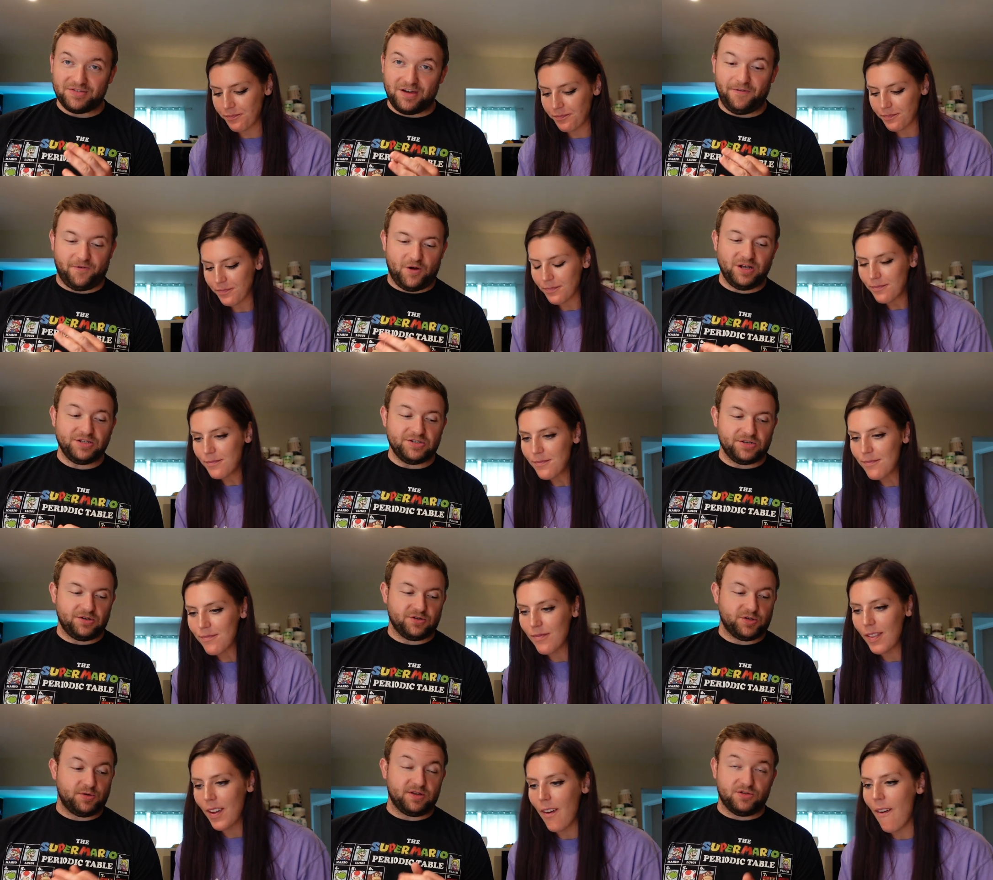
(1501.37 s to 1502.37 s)
Speaker 1: The frosting's
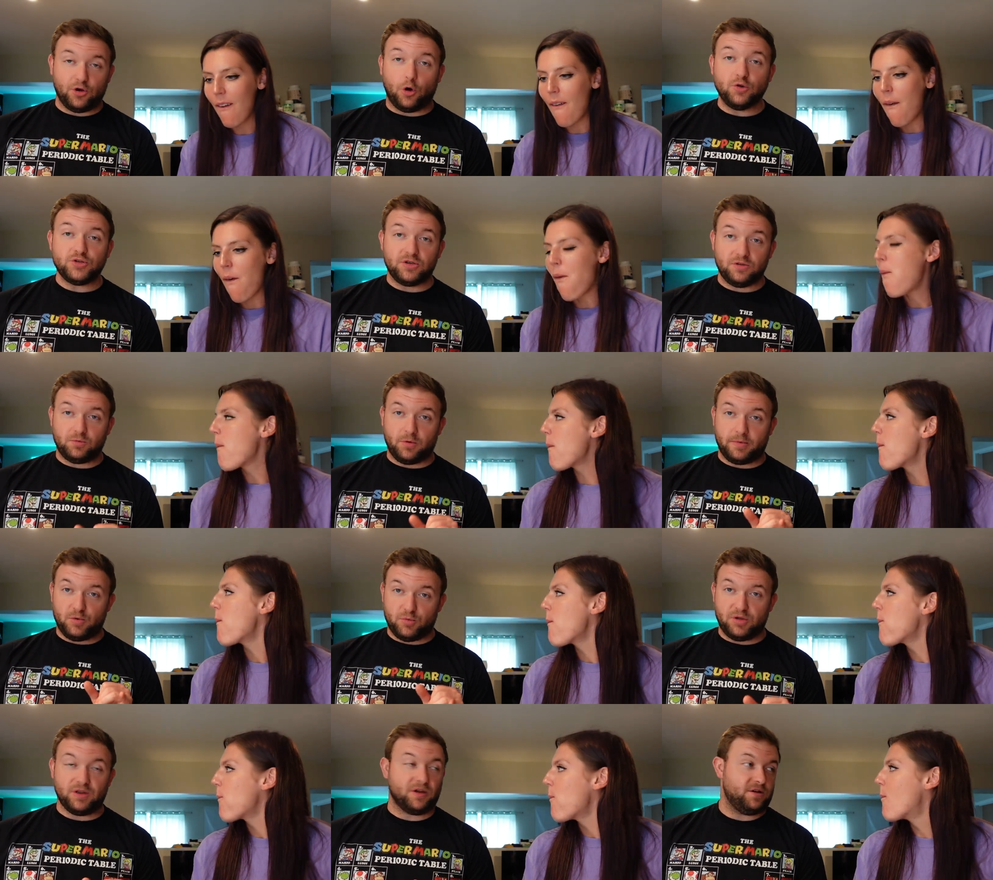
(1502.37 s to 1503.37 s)
a little sweet. Those would be
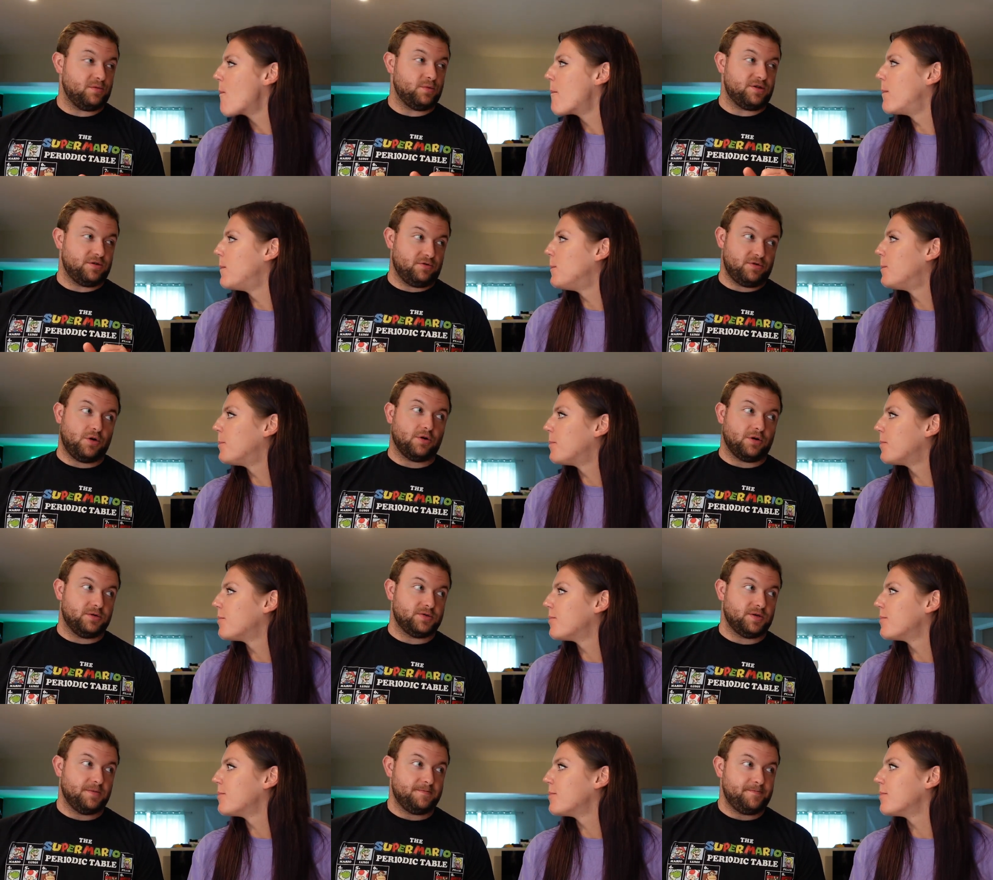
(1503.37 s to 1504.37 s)
really good with your
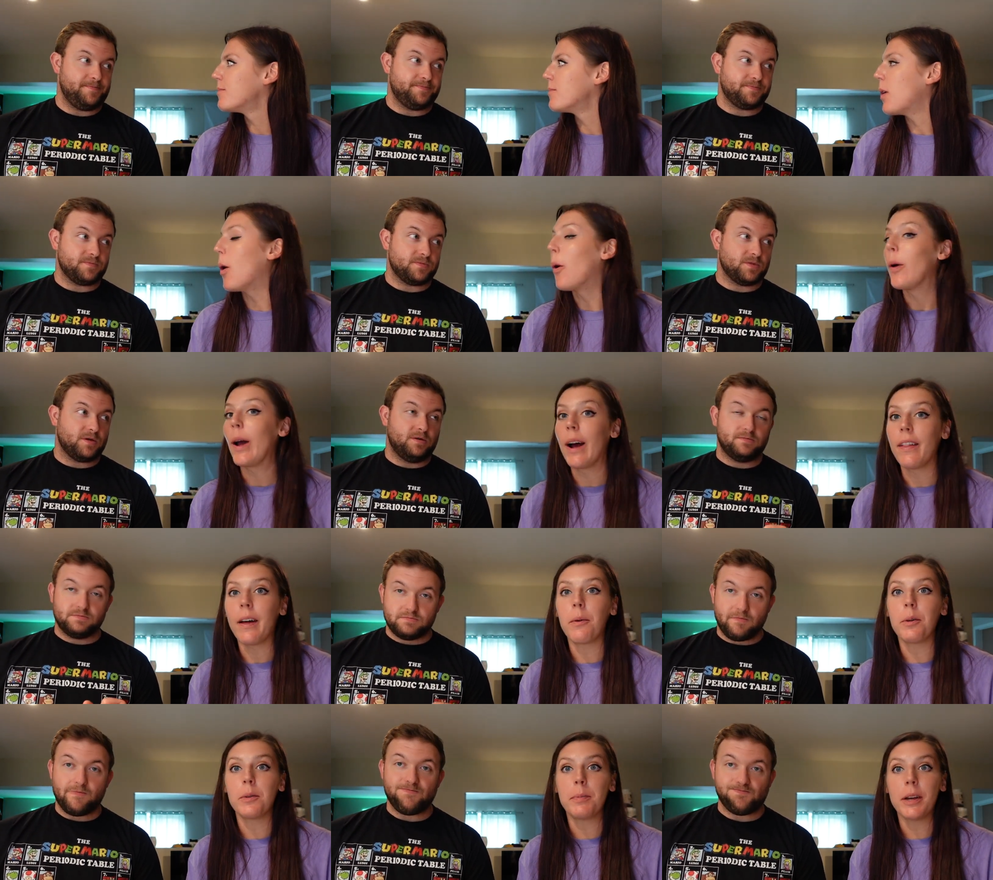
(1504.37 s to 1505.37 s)
yogurts.
Speaker 2: Oh yeah,
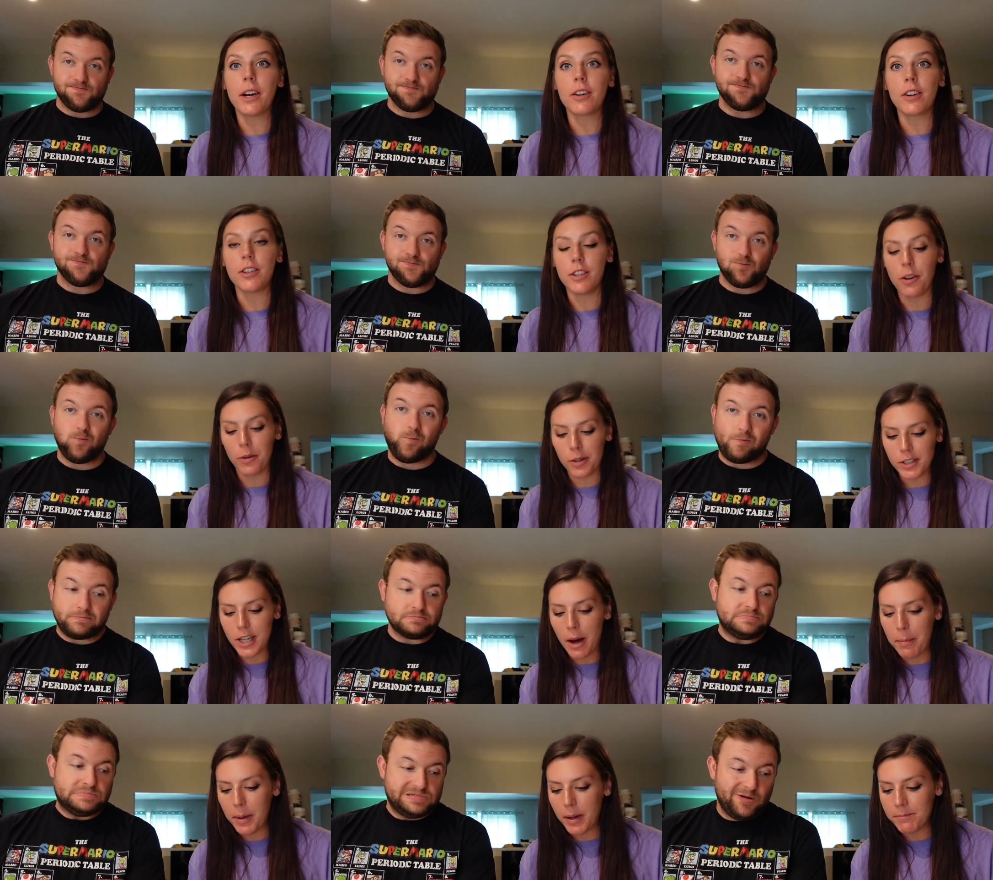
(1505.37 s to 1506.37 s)
that would be a good yogurt
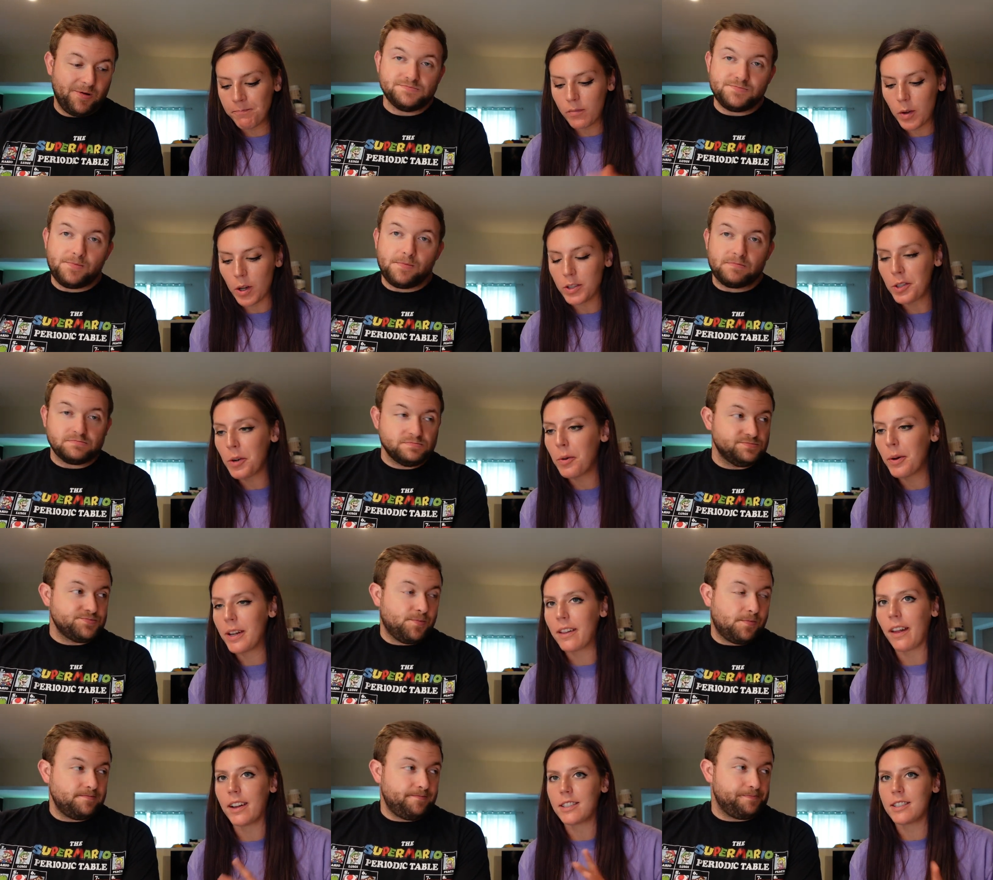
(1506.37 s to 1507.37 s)
topping. Also
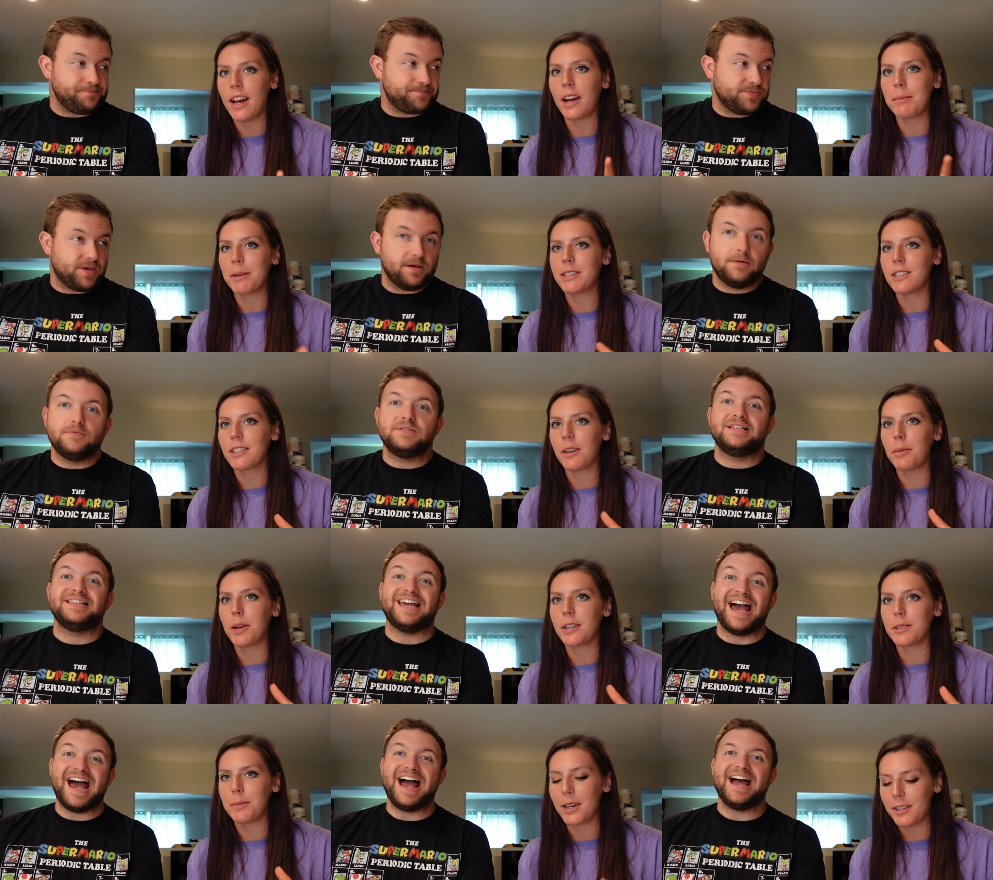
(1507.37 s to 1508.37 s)
in like snack mixes like we
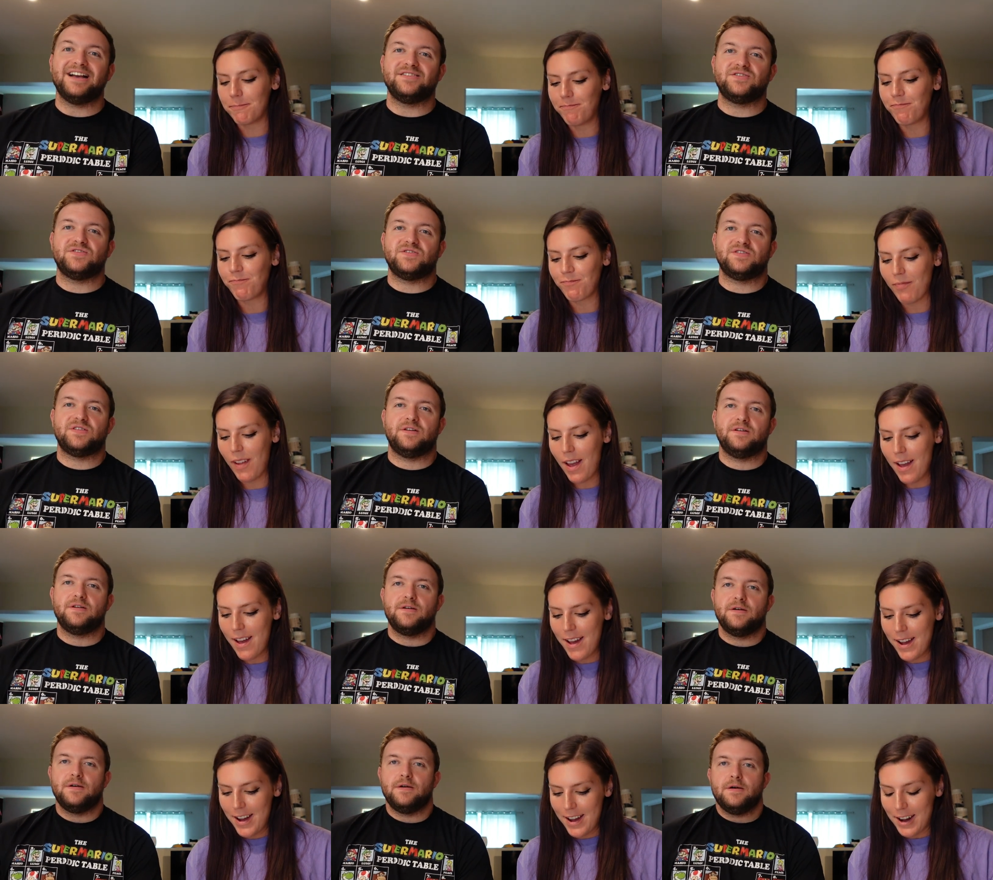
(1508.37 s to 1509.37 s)
like
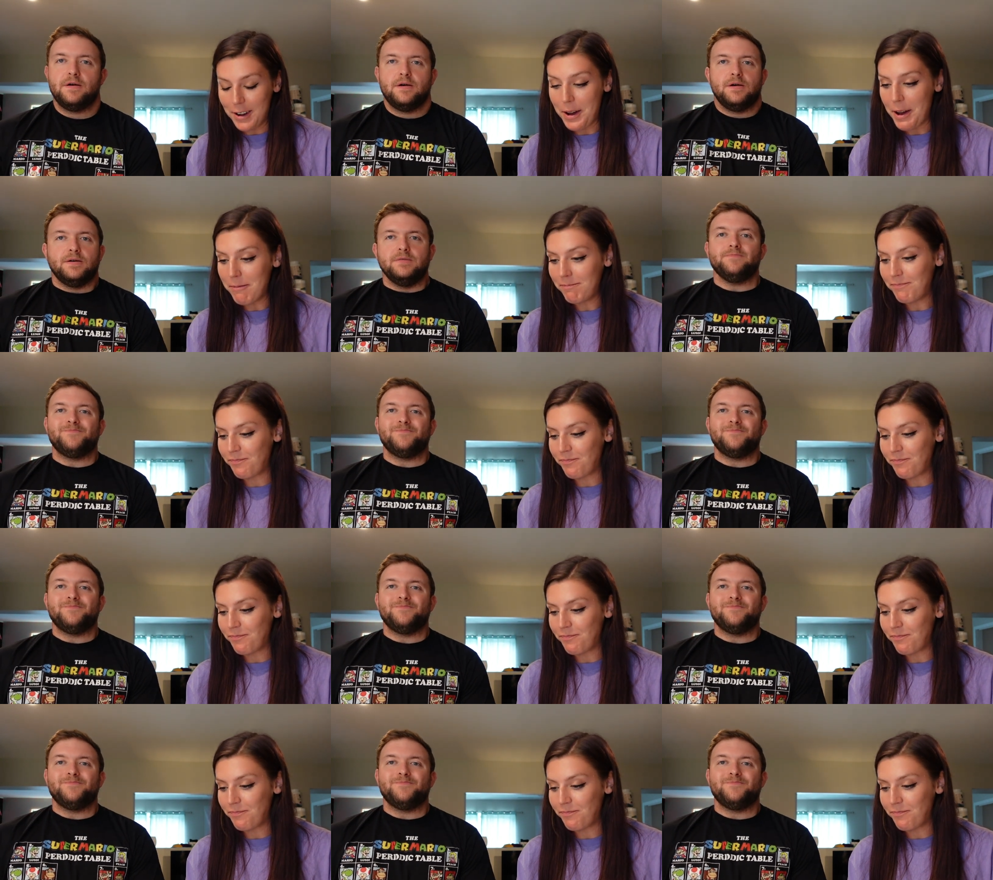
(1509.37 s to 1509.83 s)
yes. to make. Okay.